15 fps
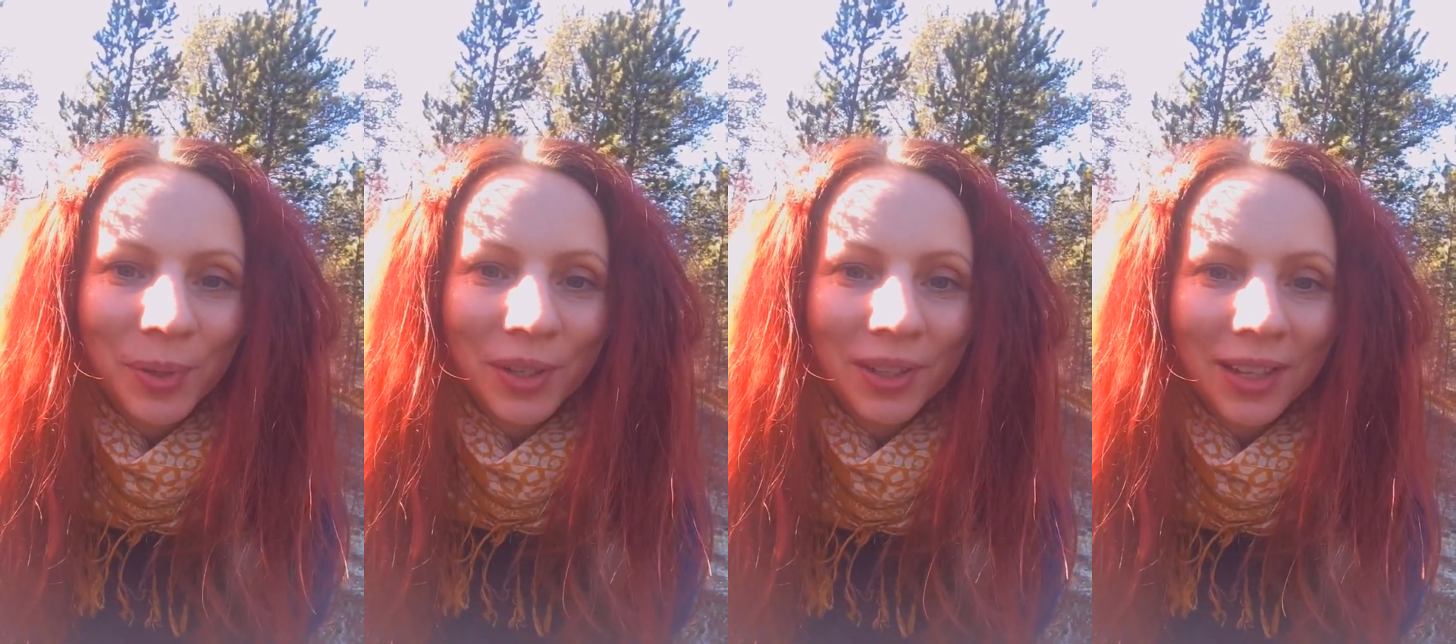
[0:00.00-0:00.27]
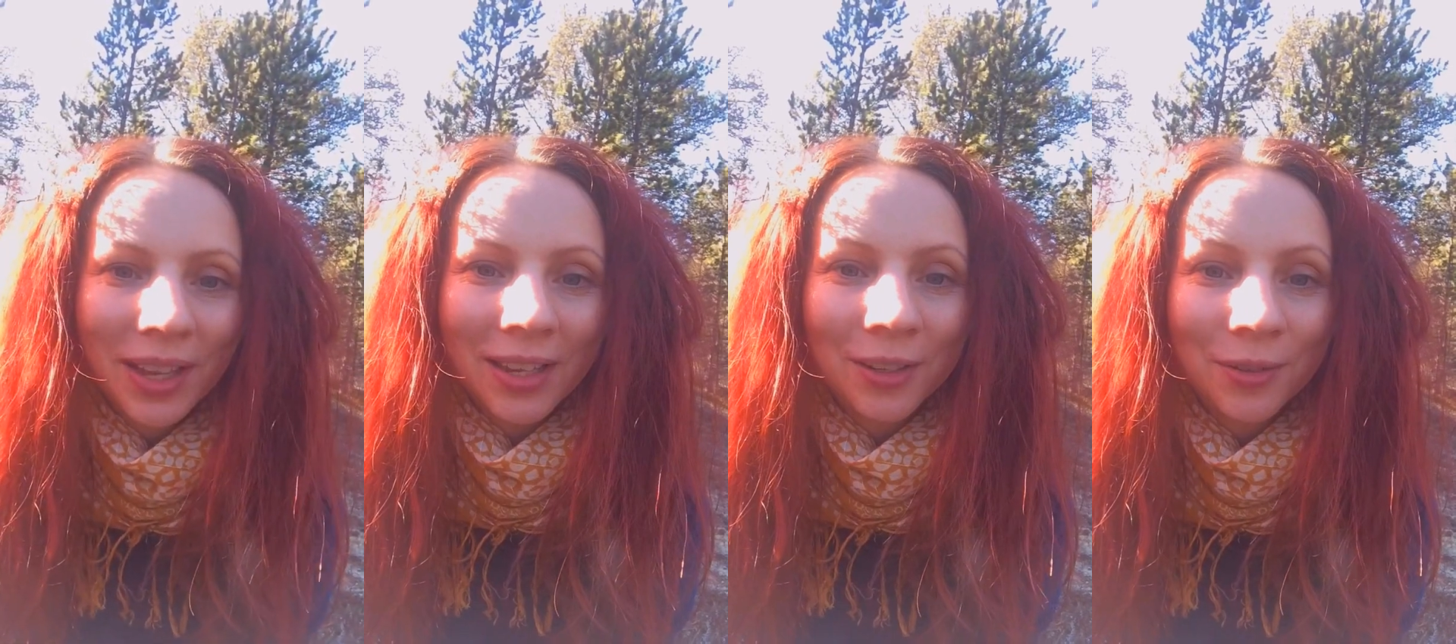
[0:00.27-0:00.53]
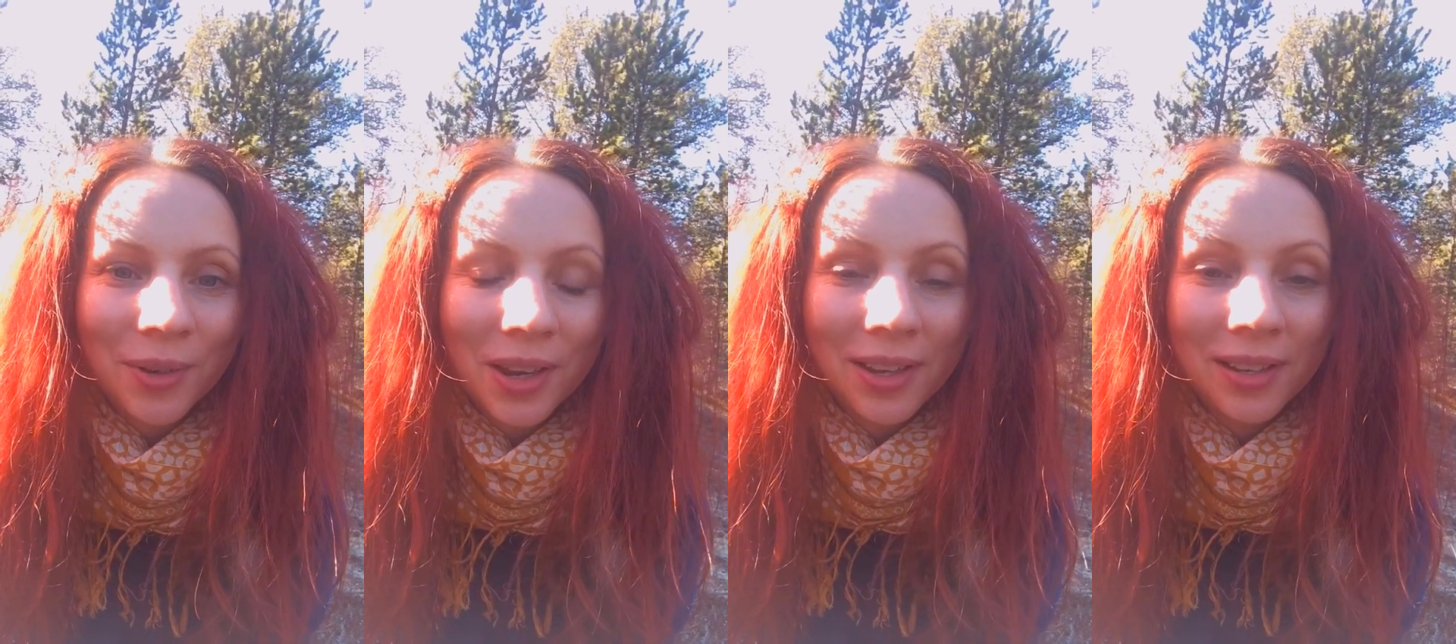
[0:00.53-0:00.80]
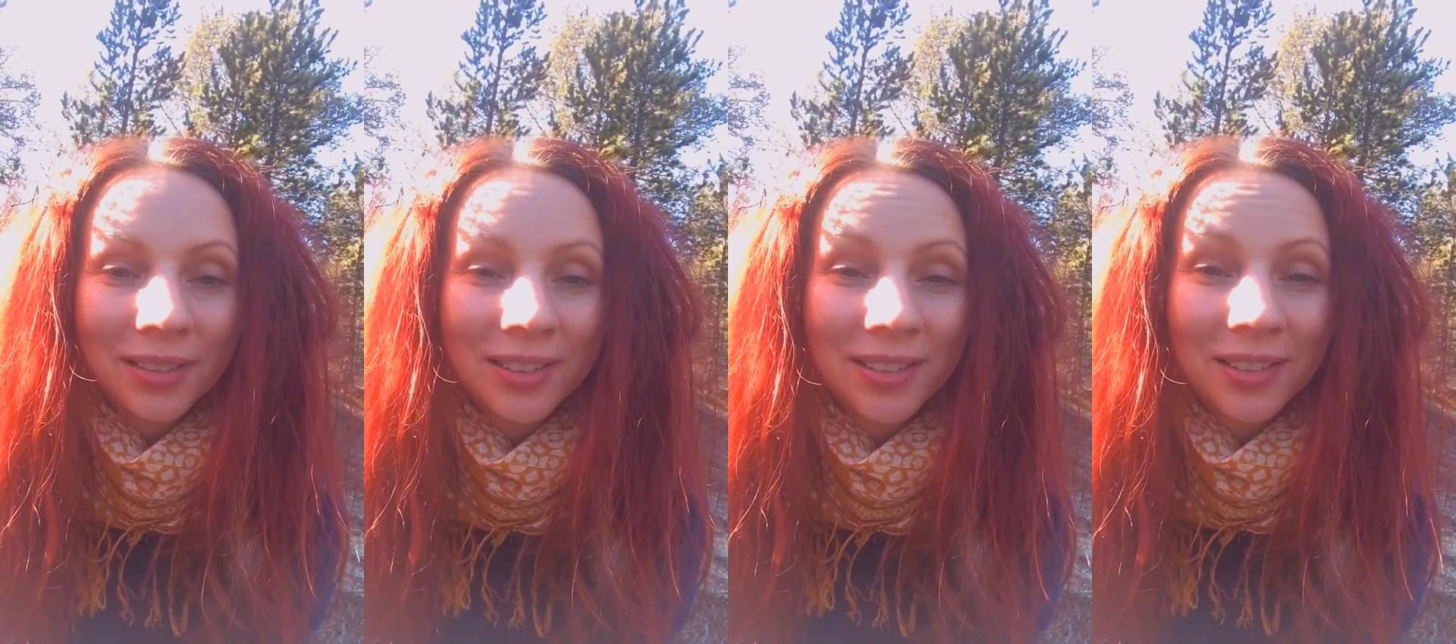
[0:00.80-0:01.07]
but
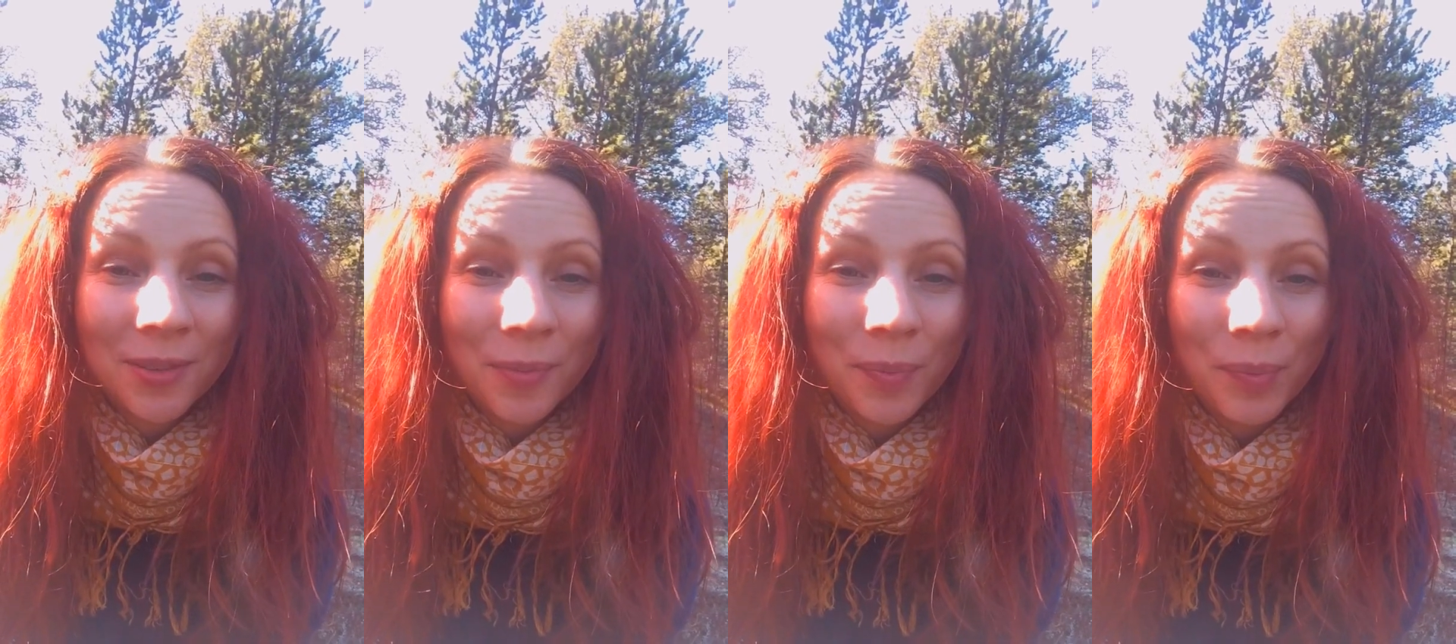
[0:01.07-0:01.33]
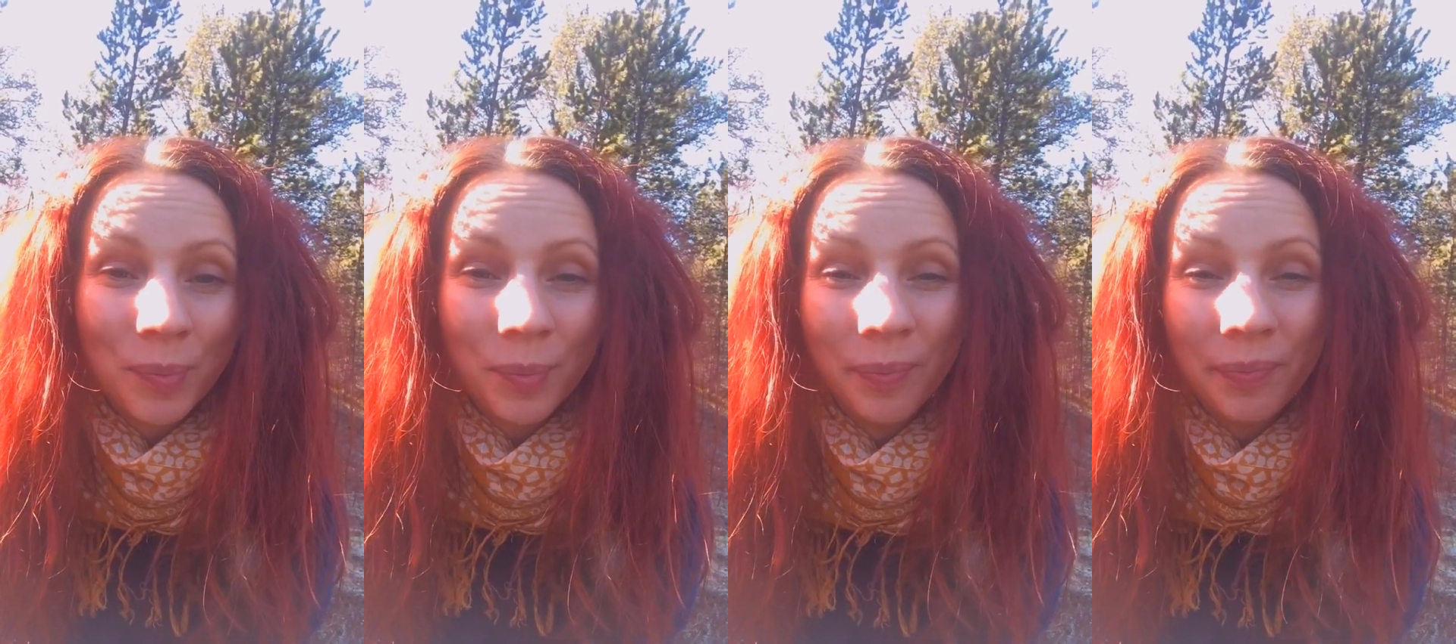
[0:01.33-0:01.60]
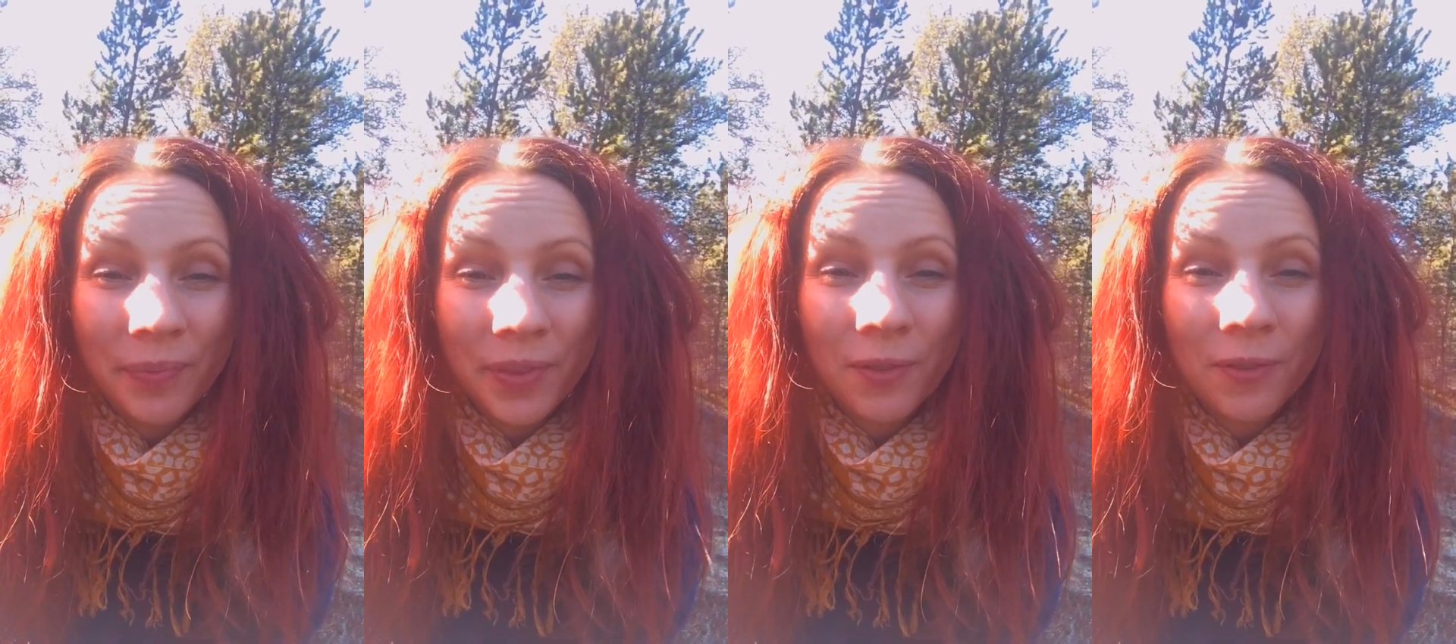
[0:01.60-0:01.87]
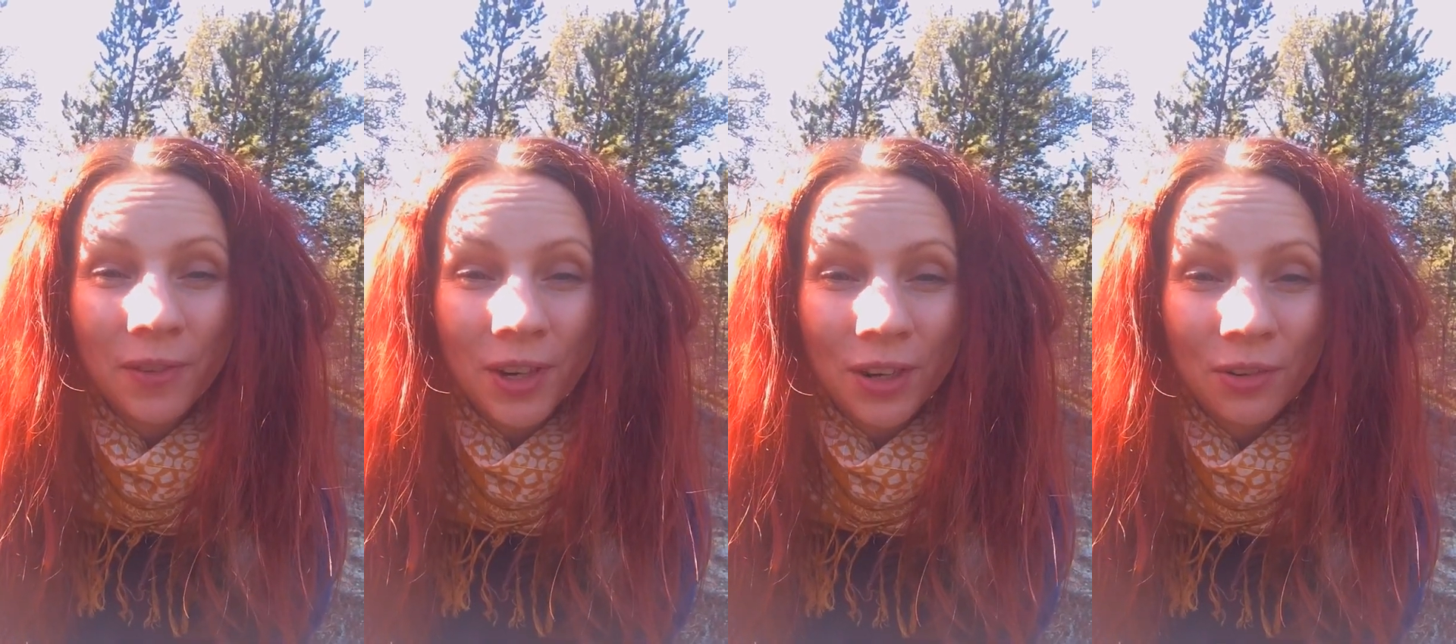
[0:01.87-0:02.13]
anyway, it's a
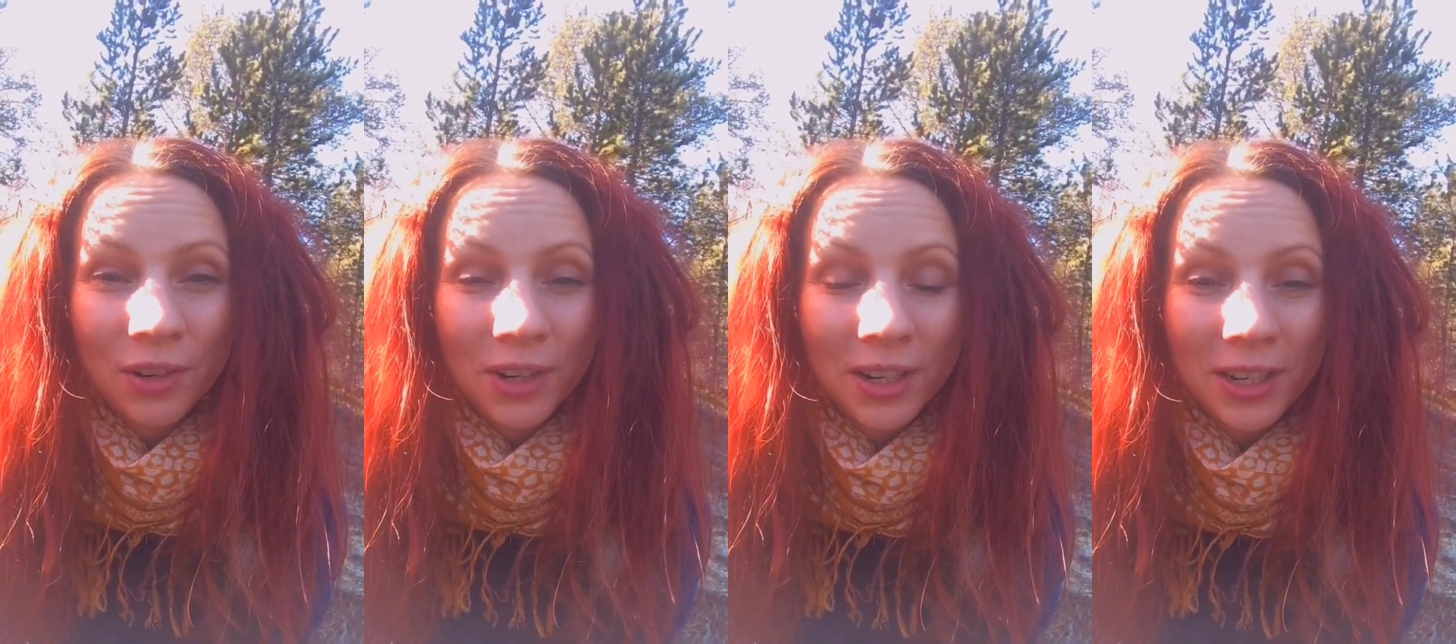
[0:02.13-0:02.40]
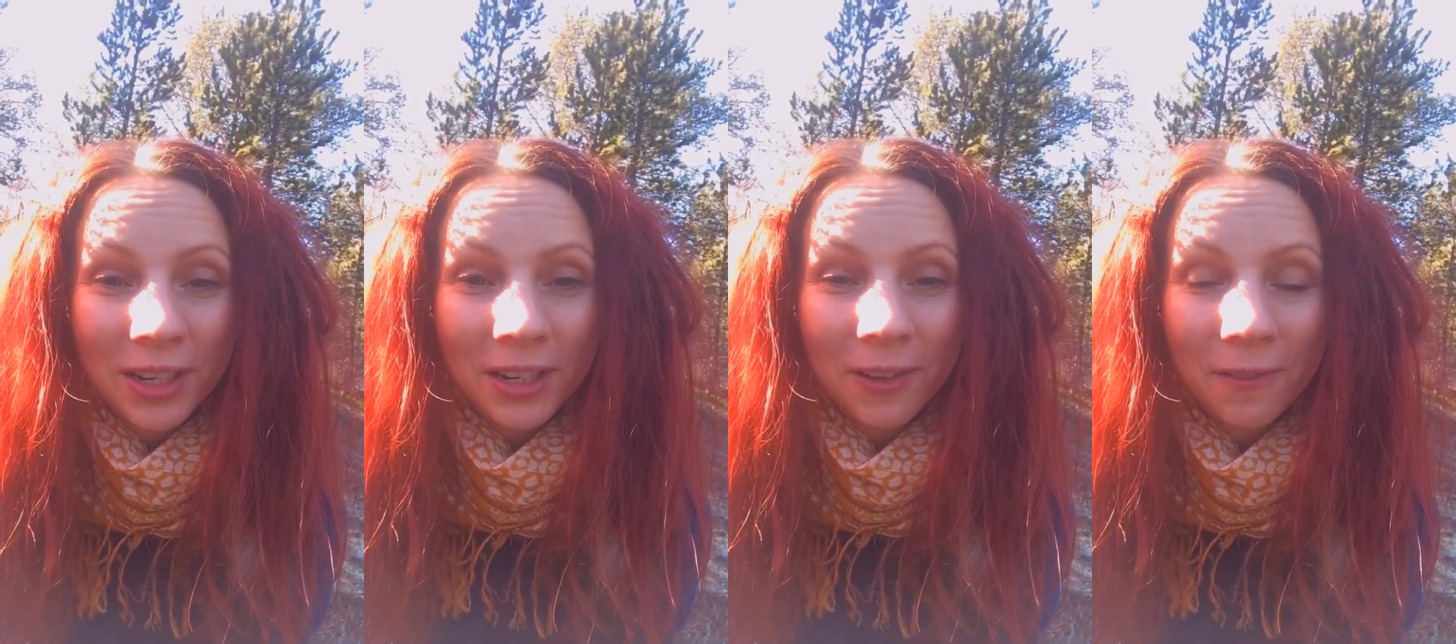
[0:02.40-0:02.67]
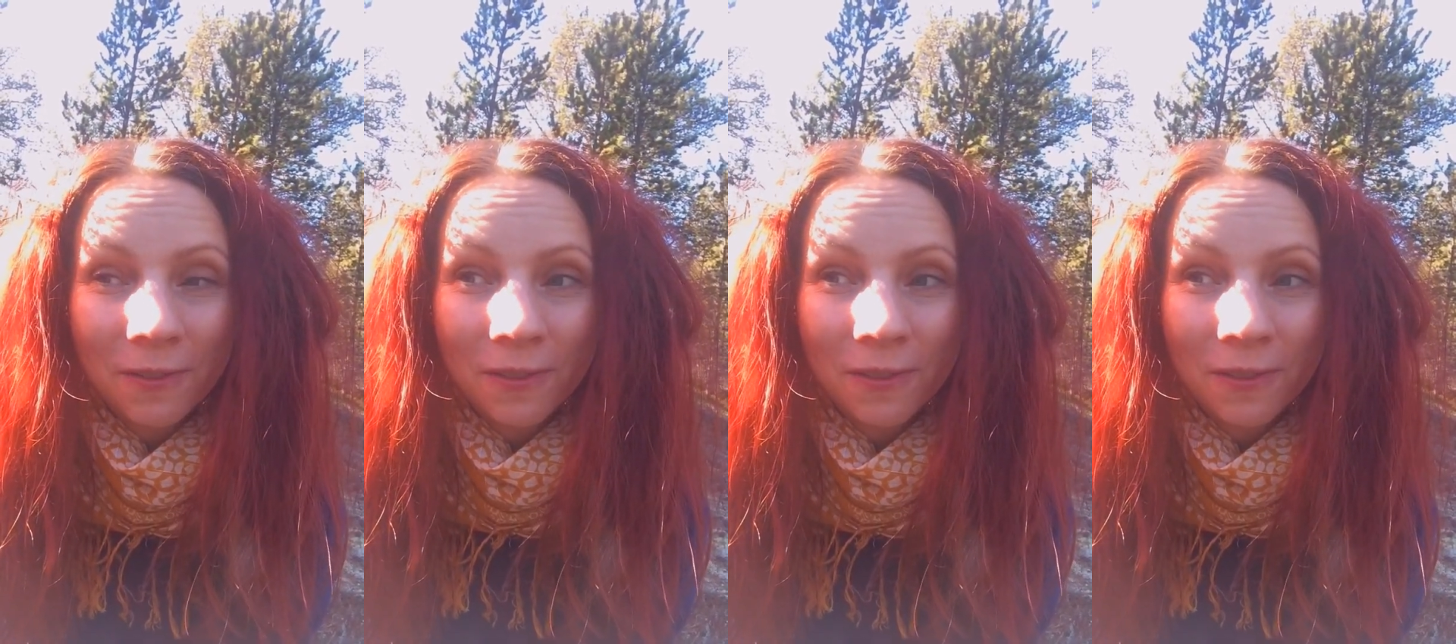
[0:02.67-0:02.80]
very